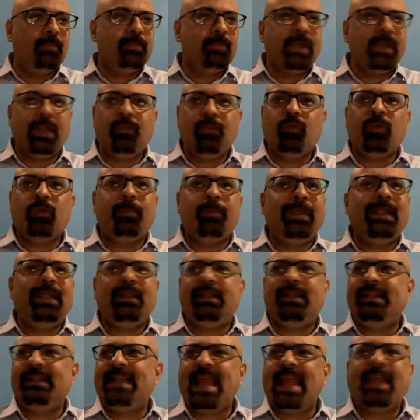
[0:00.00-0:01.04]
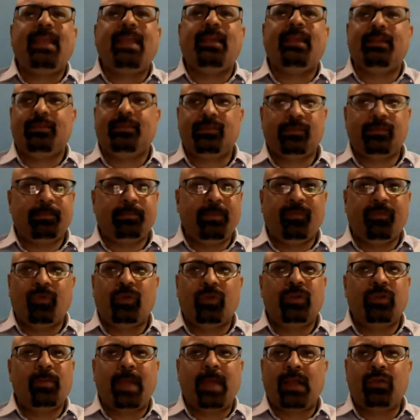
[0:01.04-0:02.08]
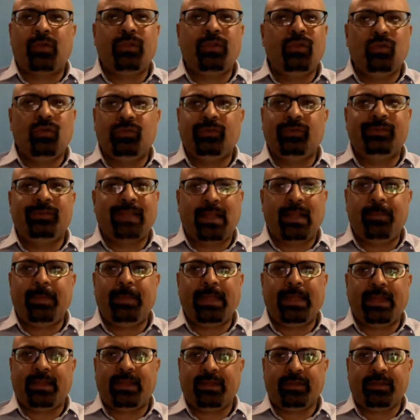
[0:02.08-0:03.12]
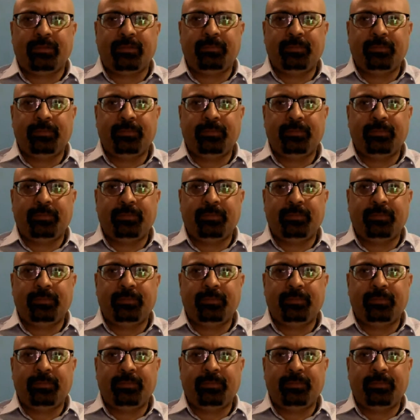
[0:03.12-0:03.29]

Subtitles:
it would be decades before tobacco use is eliminated.